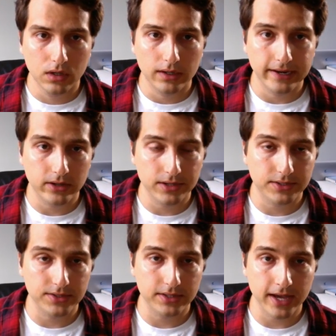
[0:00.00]
Nicholas
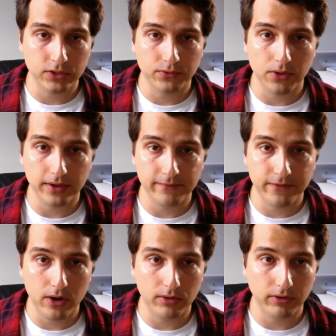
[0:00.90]
says, thanks for all the
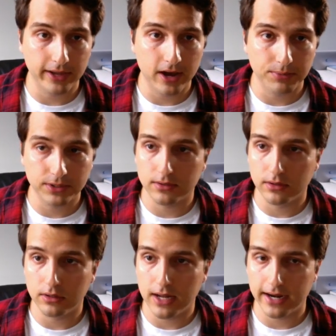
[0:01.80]
info. It really helps.
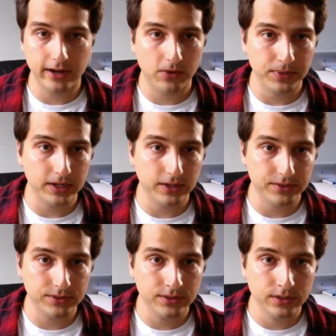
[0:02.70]
Glad I could help
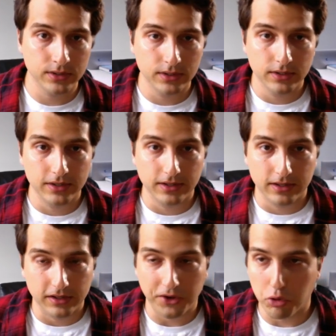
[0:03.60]
Nicholas.
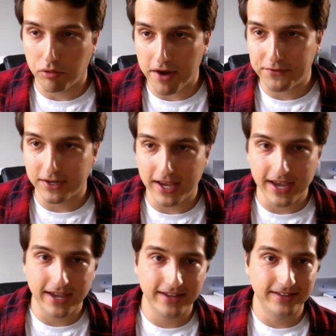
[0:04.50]
A little rough
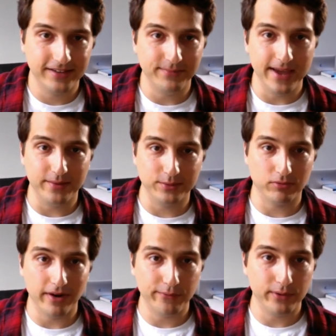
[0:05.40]
today. Man, that was a
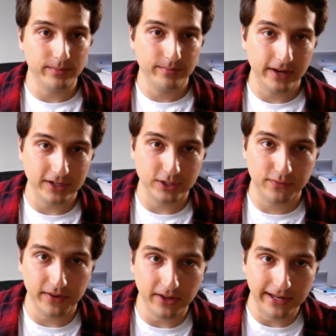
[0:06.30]
rough one. I can just
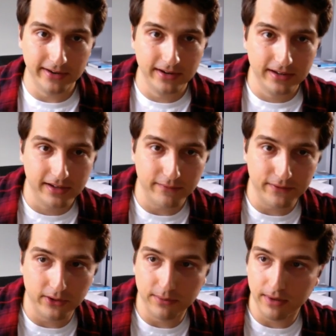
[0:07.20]
feel it. I can
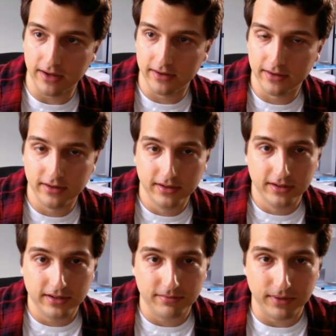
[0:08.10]
feel it in my,
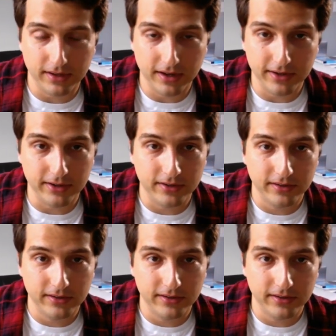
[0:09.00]
my gut here.